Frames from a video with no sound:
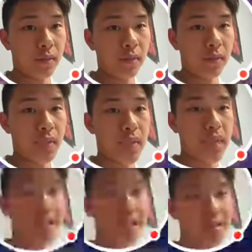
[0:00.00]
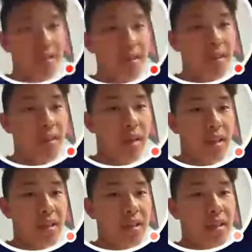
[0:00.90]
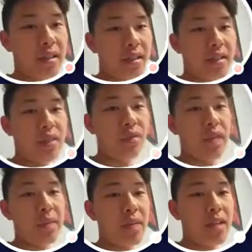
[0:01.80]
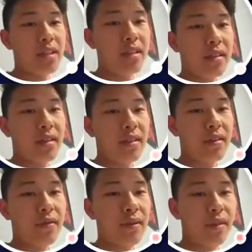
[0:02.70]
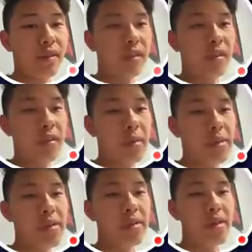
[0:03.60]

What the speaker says: And as you guys can see, this is the new raid boss for the month.